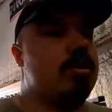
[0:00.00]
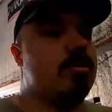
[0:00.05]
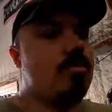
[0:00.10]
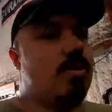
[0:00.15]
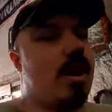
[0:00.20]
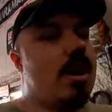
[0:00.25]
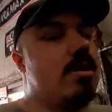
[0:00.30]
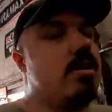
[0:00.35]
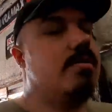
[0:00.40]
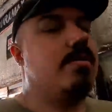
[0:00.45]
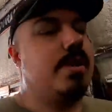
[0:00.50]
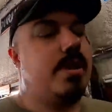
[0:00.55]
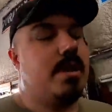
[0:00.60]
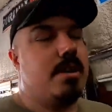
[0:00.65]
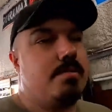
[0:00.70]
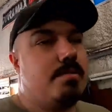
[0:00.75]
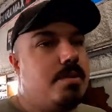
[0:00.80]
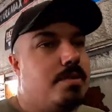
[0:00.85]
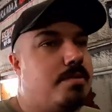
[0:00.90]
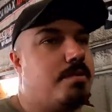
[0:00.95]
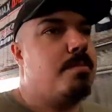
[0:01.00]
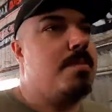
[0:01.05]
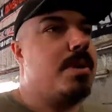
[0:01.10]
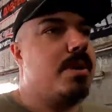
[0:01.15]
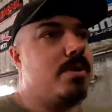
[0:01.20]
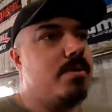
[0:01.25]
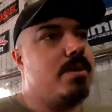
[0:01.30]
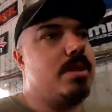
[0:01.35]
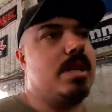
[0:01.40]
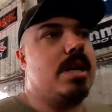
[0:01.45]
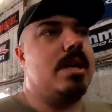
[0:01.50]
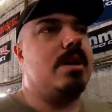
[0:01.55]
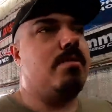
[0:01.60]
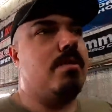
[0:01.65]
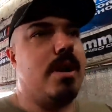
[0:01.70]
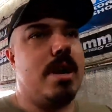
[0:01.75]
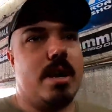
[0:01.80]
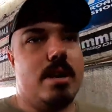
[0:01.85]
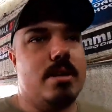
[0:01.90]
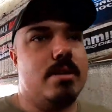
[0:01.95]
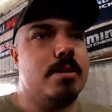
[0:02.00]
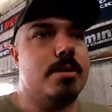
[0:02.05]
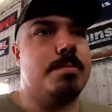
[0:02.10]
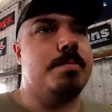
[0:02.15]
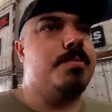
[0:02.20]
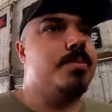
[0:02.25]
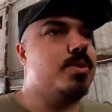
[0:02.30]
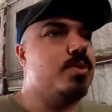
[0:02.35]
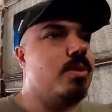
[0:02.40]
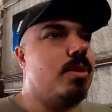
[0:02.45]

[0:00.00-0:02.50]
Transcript: It's right over here. If you're familiar with like a regular